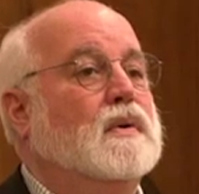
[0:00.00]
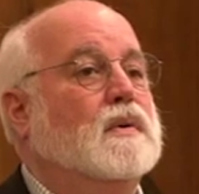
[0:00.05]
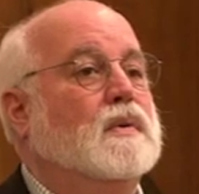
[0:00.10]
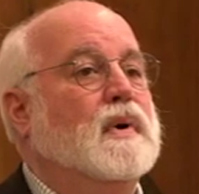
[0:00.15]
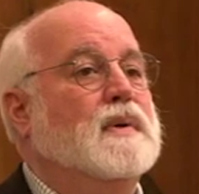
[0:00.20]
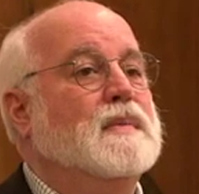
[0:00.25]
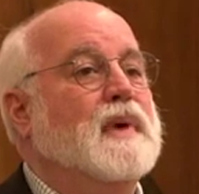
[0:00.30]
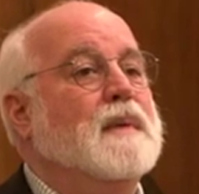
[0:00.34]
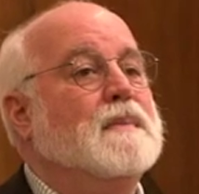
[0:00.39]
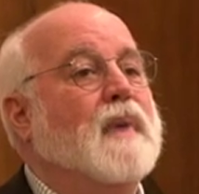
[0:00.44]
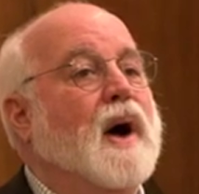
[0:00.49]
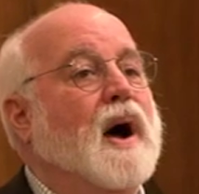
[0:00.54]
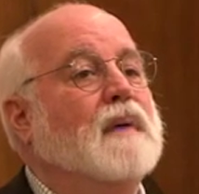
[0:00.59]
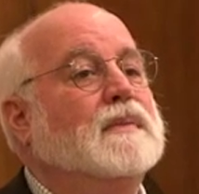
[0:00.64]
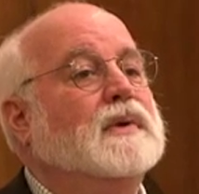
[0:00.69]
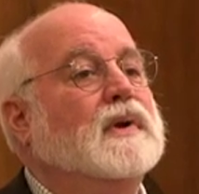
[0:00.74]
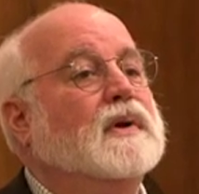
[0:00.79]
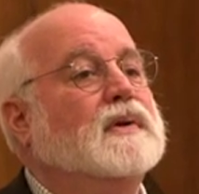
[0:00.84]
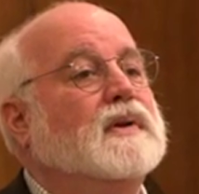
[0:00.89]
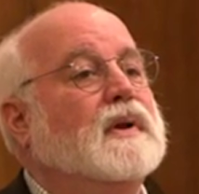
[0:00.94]
when my
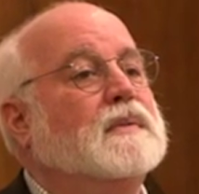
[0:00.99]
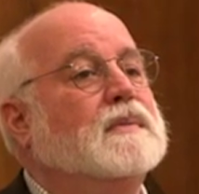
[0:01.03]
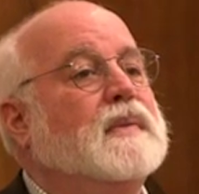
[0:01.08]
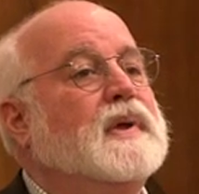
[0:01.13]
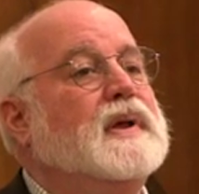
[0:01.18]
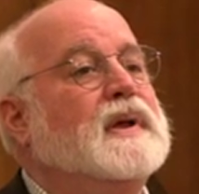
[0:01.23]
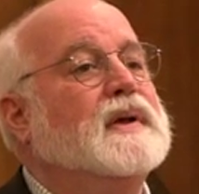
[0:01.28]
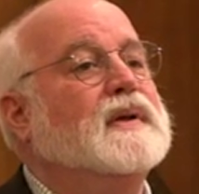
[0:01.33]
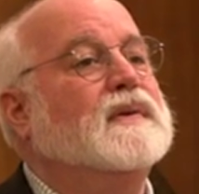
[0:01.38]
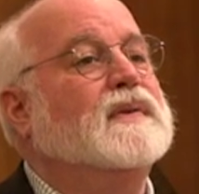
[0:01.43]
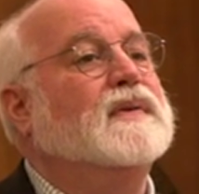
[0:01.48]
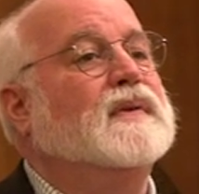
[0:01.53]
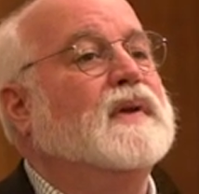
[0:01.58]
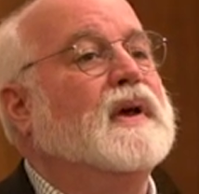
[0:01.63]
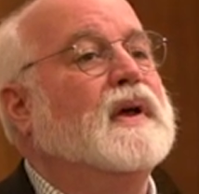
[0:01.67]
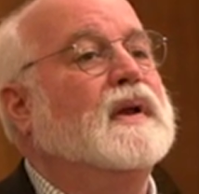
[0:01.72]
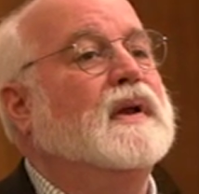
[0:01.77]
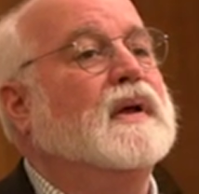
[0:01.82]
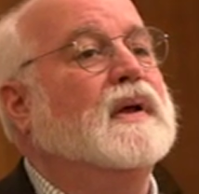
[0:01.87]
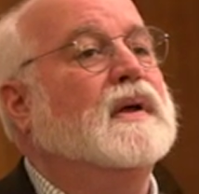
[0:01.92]
mom looked at me and
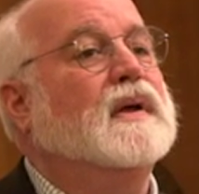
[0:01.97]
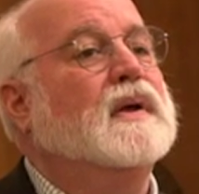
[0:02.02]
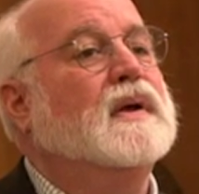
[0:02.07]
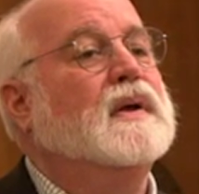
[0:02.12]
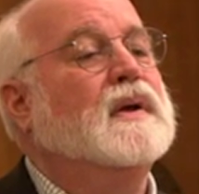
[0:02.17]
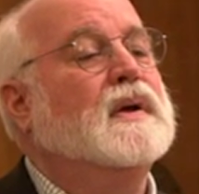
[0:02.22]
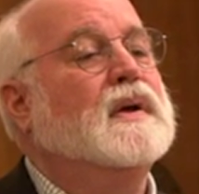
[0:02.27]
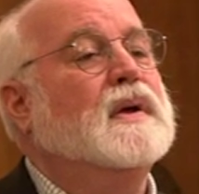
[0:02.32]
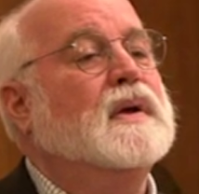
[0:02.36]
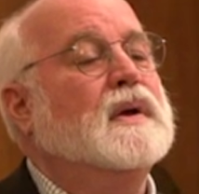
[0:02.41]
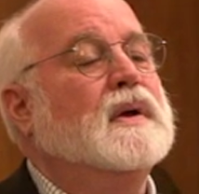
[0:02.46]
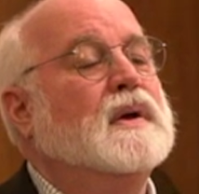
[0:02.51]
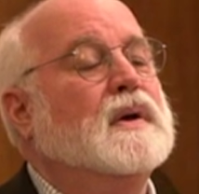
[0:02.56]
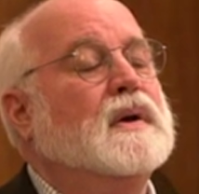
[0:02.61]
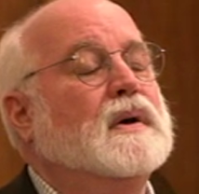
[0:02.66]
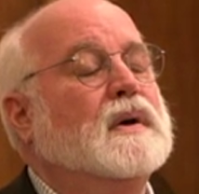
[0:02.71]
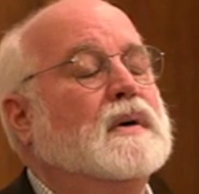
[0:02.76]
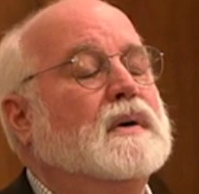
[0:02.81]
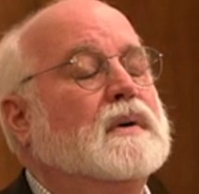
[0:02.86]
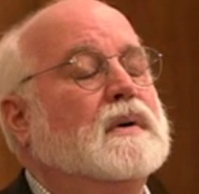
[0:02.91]
said,
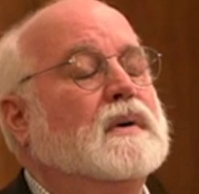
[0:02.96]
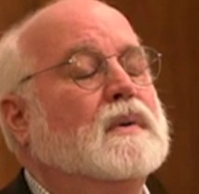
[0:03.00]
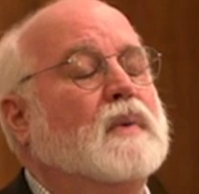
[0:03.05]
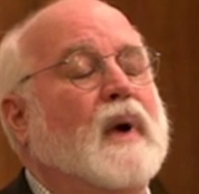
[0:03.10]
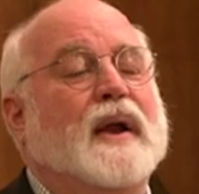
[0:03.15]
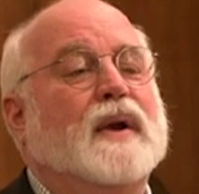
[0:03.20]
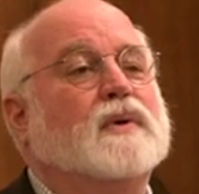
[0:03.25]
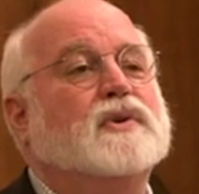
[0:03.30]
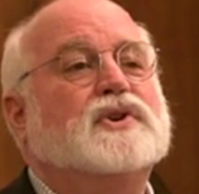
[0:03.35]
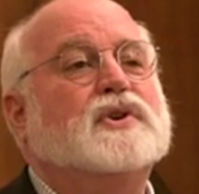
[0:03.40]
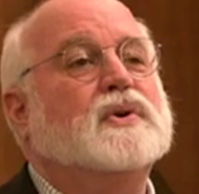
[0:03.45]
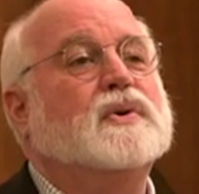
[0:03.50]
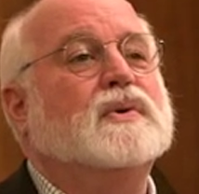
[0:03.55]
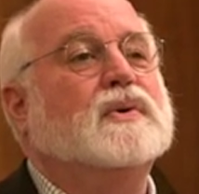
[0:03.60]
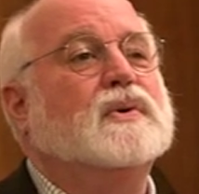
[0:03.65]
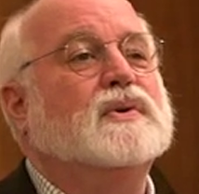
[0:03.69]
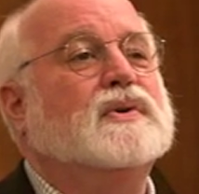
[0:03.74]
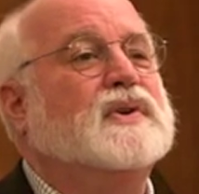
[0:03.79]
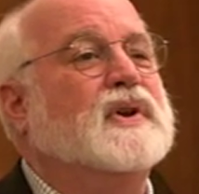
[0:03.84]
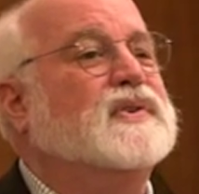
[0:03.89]
why don't you
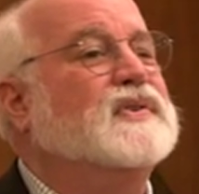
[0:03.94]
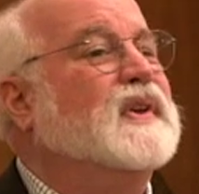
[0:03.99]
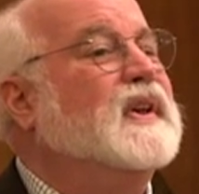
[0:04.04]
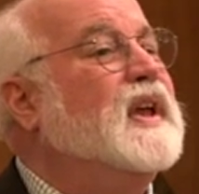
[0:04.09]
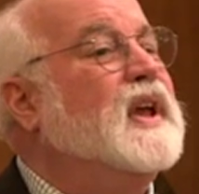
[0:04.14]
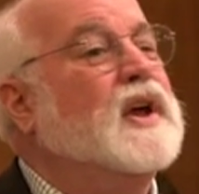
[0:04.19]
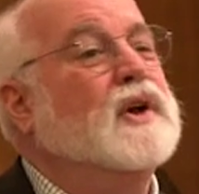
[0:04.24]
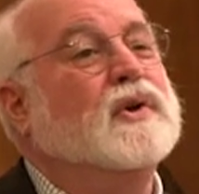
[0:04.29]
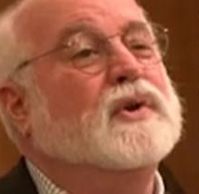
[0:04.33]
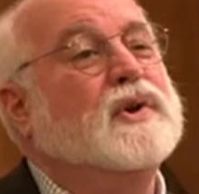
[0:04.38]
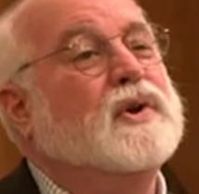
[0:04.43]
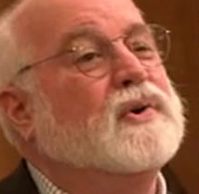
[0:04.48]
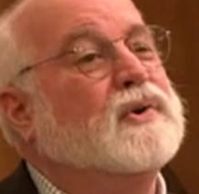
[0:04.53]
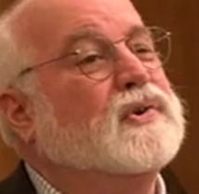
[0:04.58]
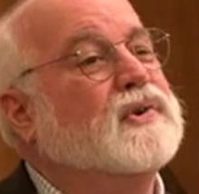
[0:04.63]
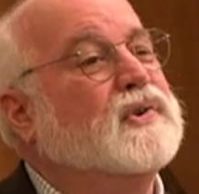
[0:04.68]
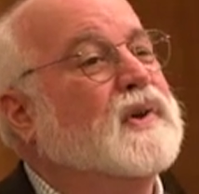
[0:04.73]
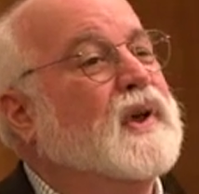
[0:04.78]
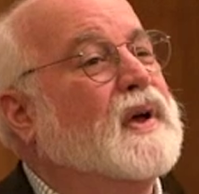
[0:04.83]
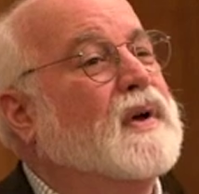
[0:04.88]
just kill
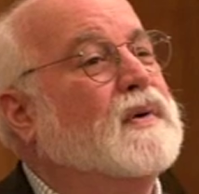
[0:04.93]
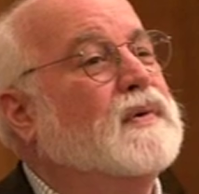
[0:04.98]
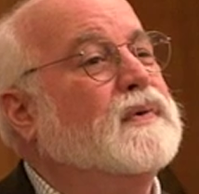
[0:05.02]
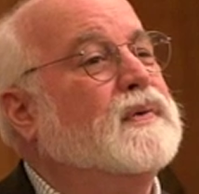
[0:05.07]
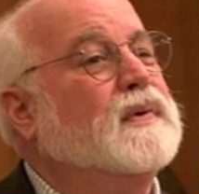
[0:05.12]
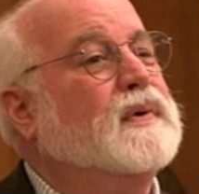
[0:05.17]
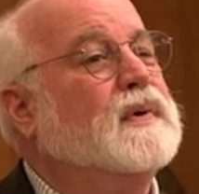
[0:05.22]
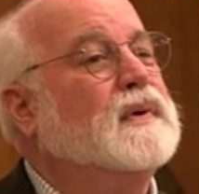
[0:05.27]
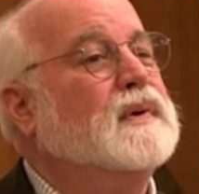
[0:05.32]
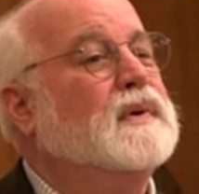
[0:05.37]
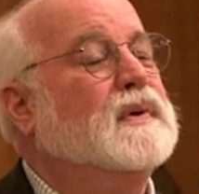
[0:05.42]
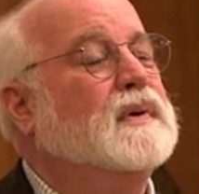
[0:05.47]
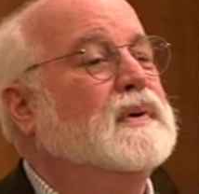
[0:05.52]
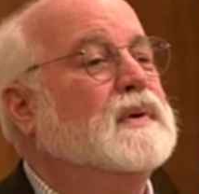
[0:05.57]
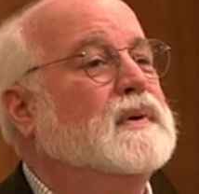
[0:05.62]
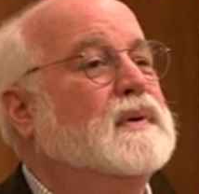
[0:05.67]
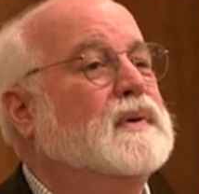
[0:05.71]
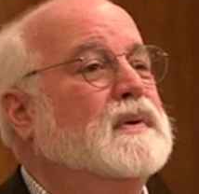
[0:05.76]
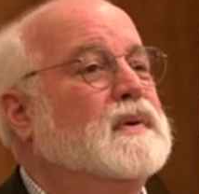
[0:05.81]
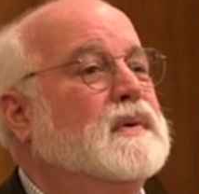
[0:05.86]
yourself?
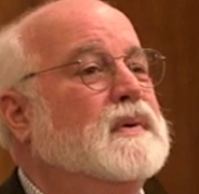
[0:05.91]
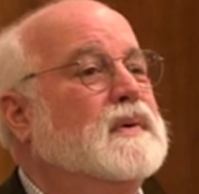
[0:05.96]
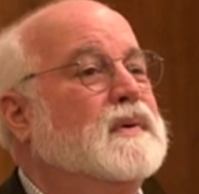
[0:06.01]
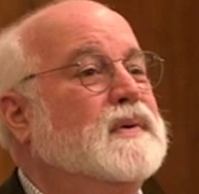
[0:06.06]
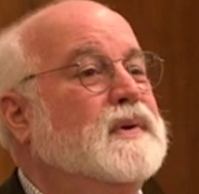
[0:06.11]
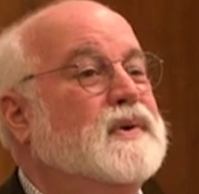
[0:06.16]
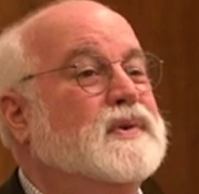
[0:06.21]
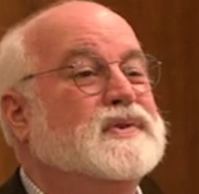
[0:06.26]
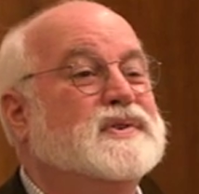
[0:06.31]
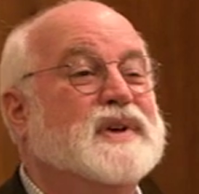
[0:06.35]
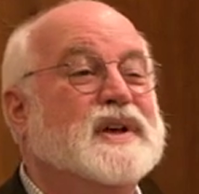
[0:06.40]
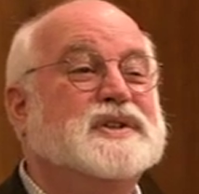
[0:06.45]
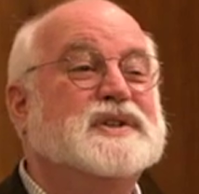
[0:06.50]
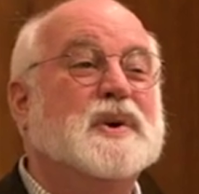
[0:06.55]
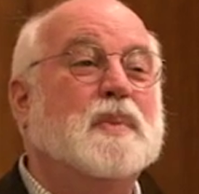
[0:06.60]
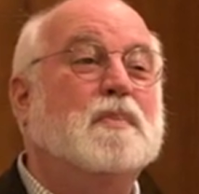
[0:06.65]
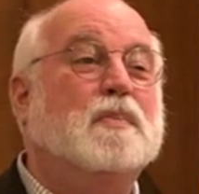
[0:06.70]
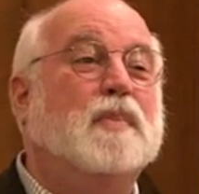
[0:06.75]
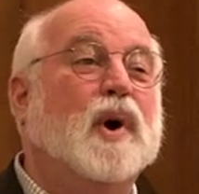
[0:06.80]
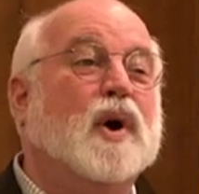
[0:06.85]
You're such
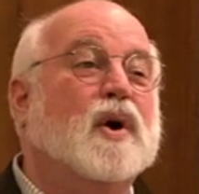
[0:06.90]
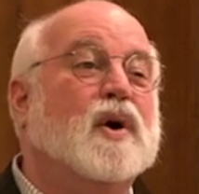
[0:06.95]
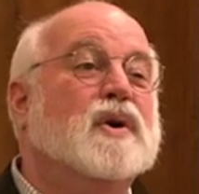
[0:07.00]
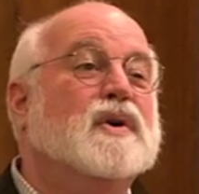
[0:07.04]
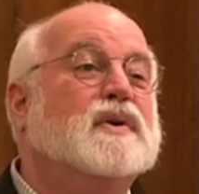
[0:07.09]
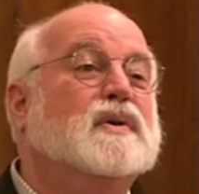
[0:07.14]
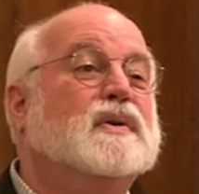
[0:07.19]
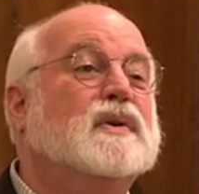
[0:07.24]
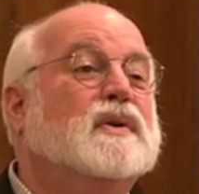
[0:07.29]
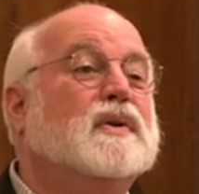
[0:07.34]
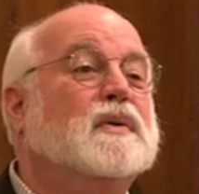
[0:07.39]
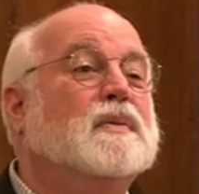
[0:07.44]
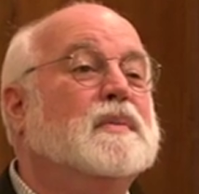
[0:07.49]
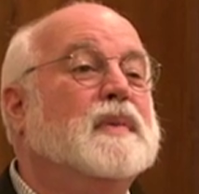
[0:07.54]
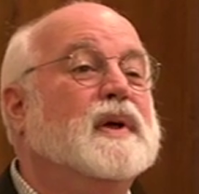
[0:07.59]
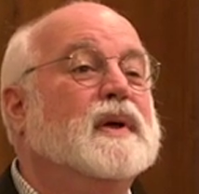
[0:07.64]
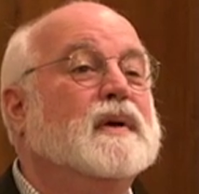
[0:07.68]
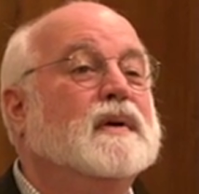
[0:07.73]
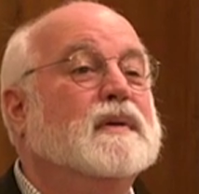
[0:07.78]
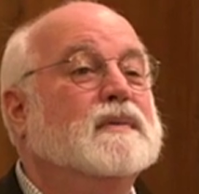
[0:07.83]
a burden to me.